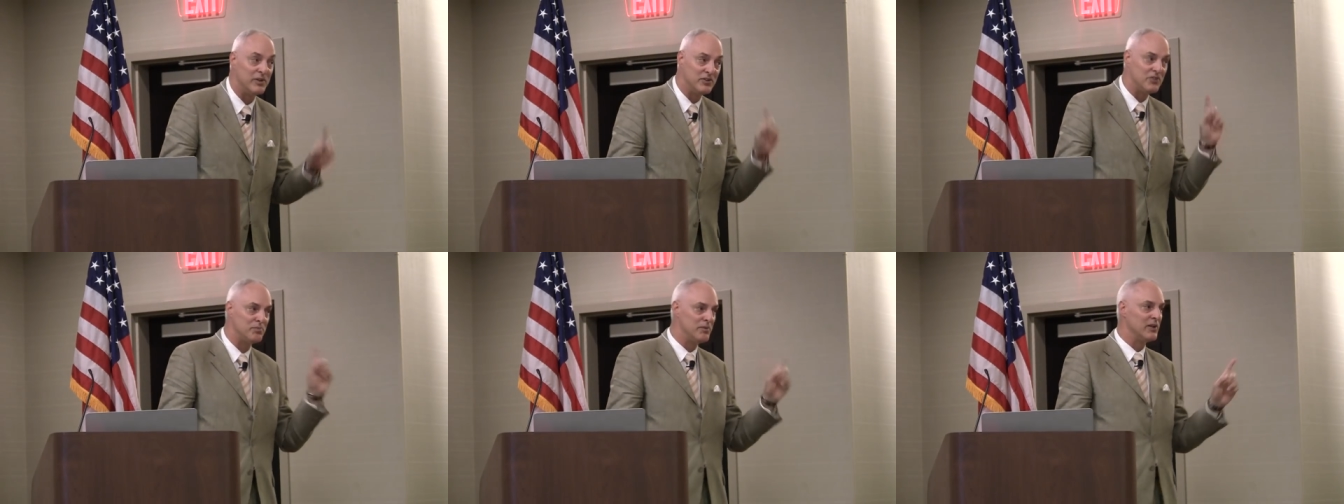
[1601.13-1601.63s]
we
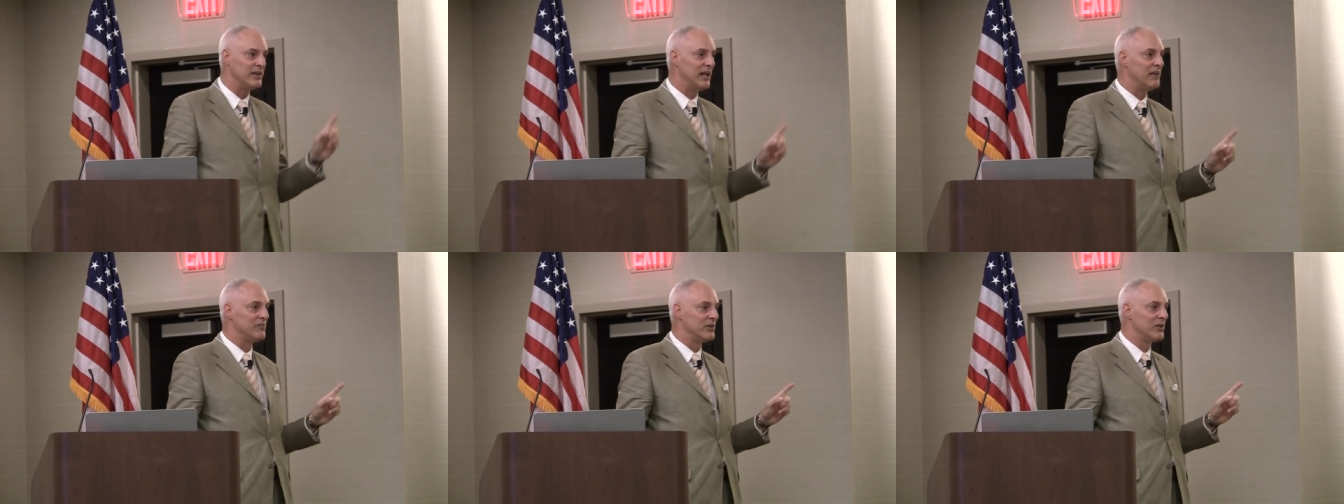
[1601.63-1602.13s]
just merely
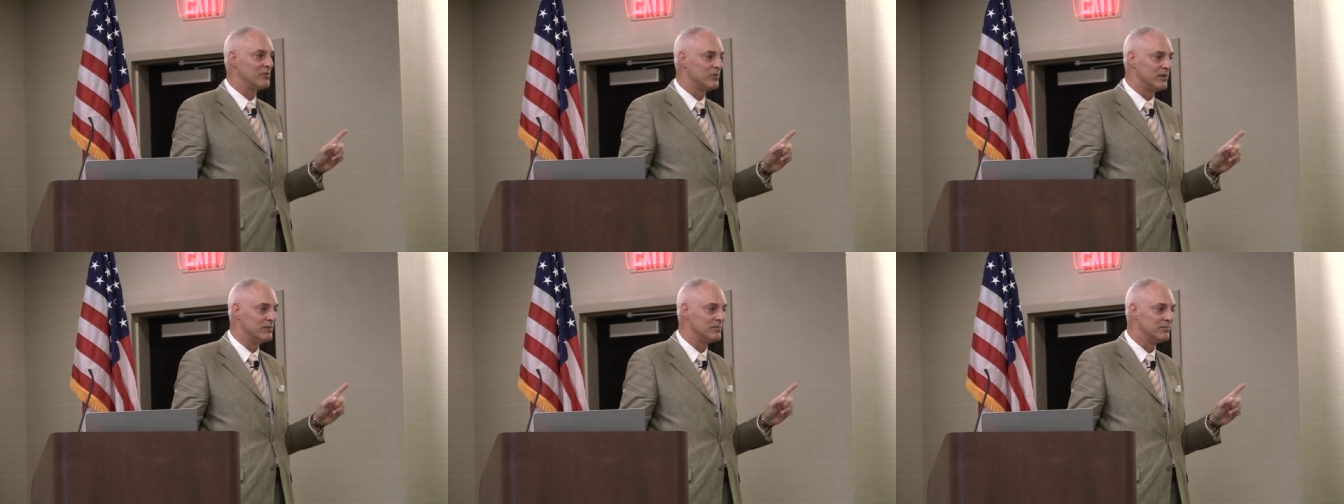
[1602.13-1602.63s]
have a good
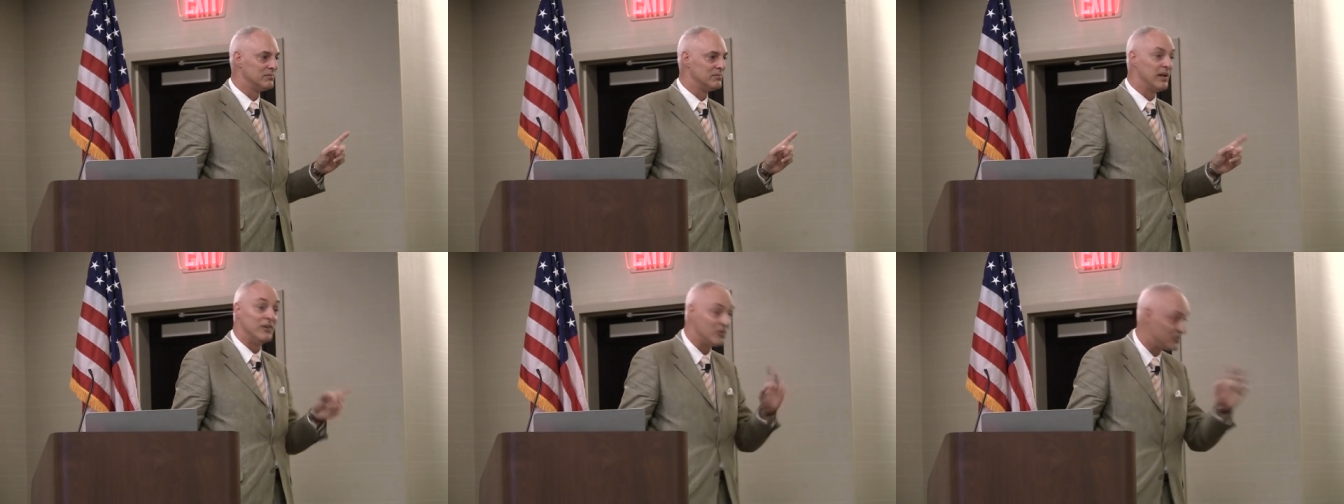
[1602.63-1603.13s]
one.
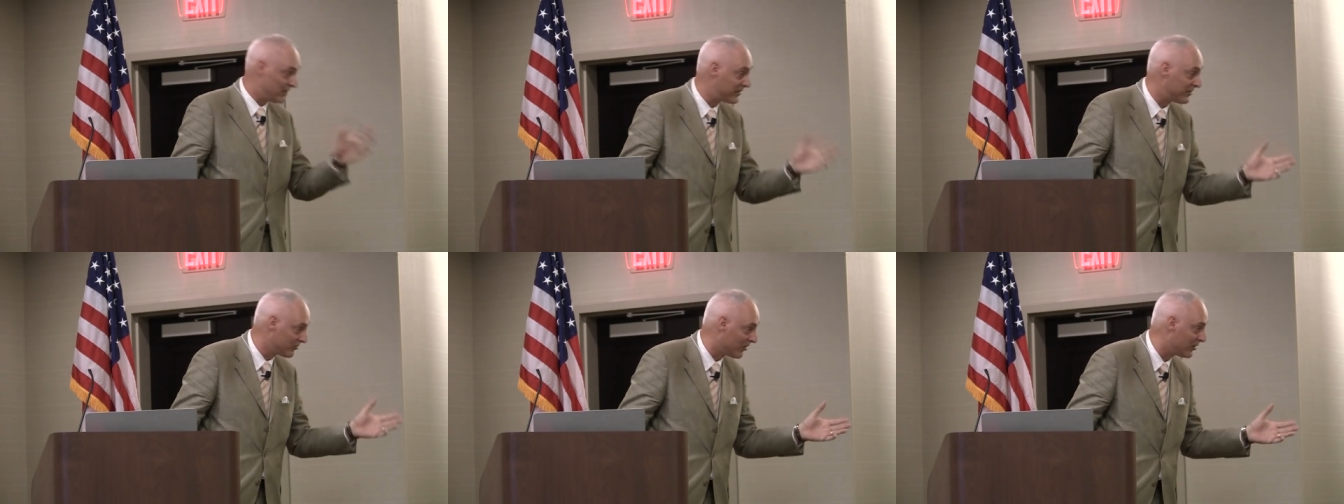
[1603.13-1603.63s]
And there's
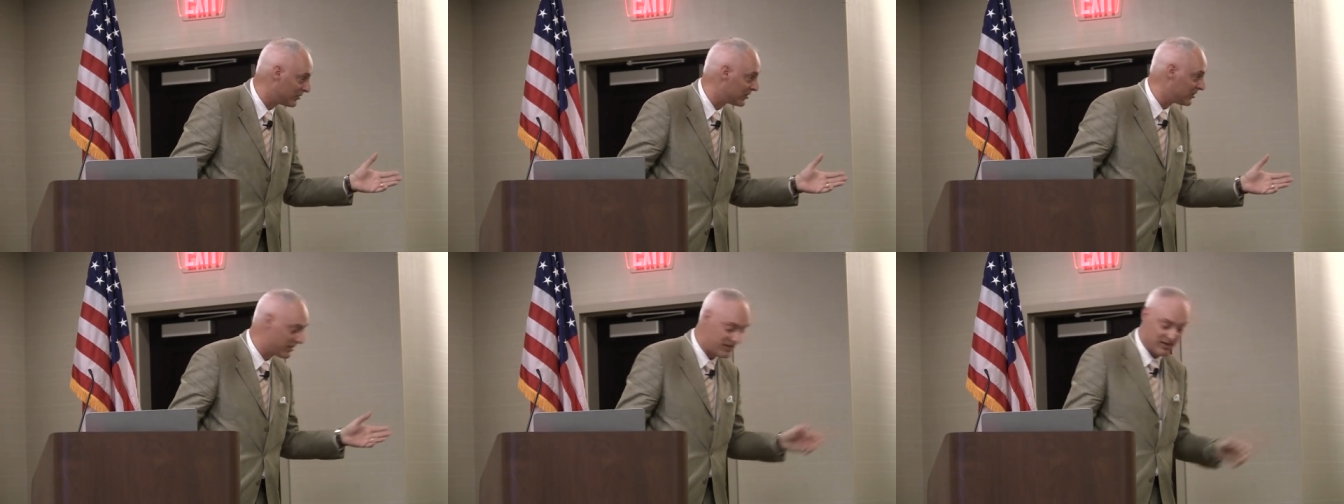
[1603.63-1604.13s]
nothing wrong
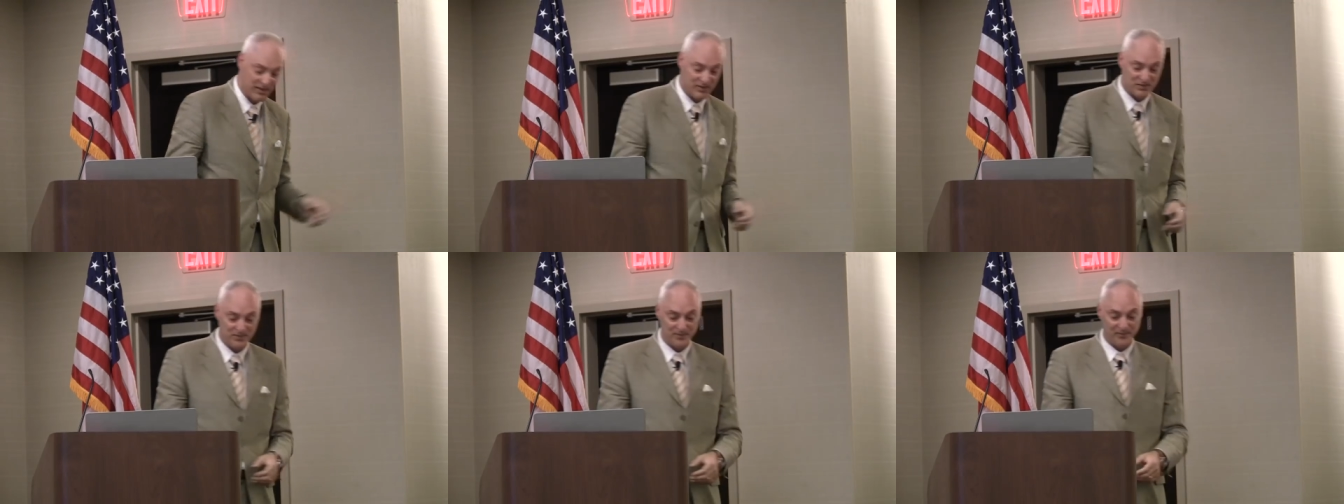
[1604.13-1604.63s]
with good
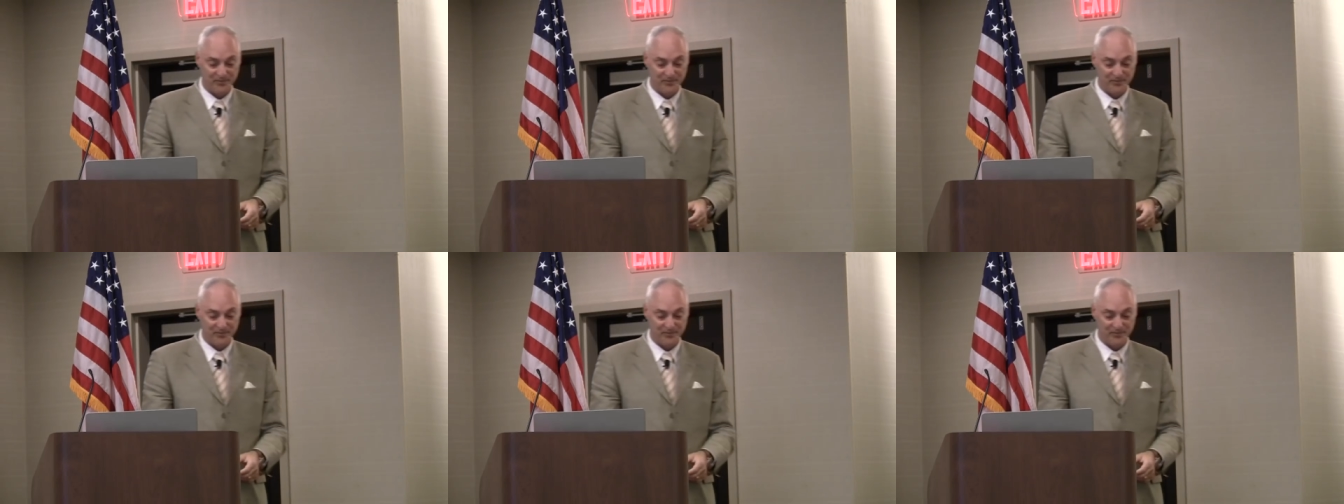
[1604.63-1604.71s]
theories.